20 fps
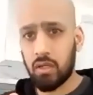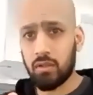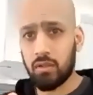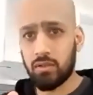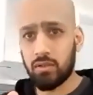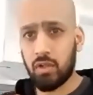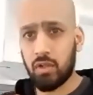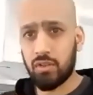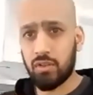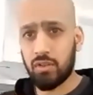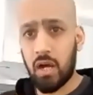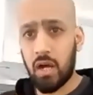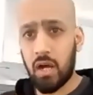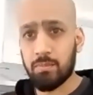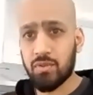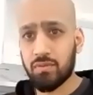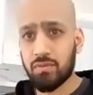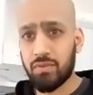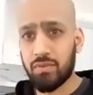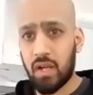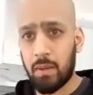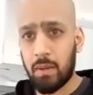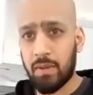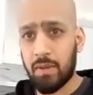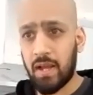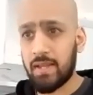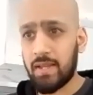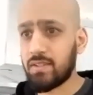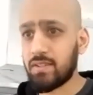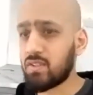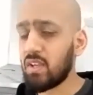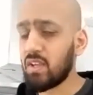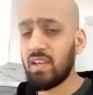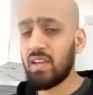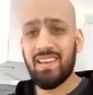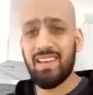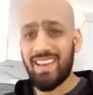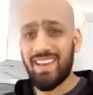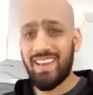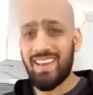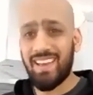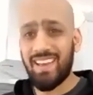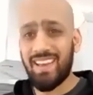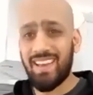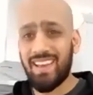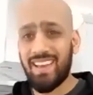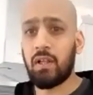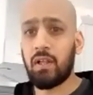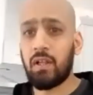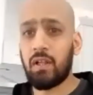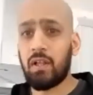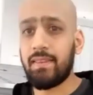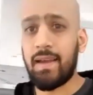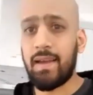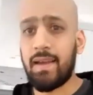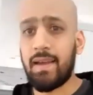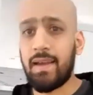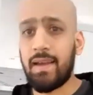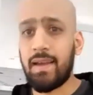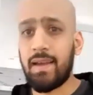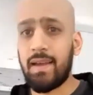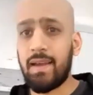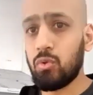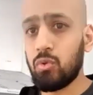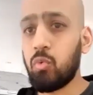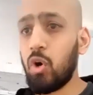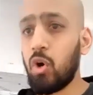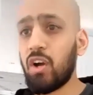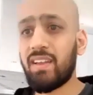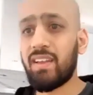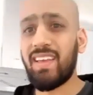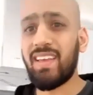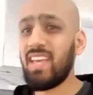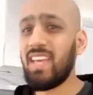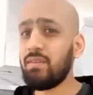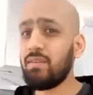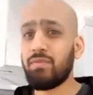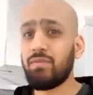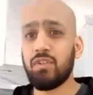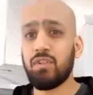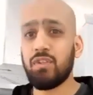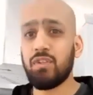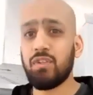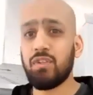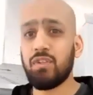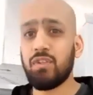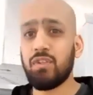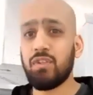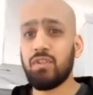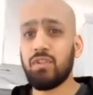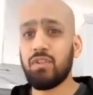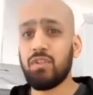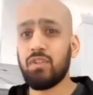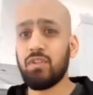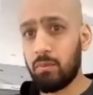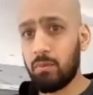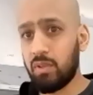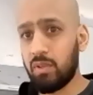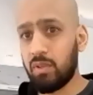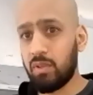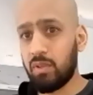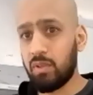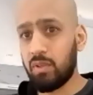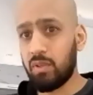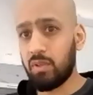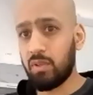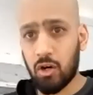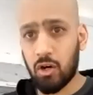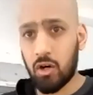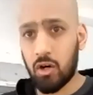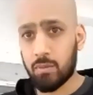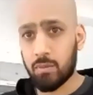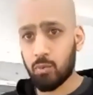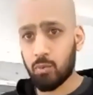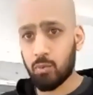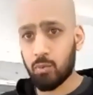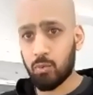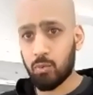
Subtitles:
you know, the cups for cupcakes, anything like that would work. Even you could just separate it with a little bit of cardboard,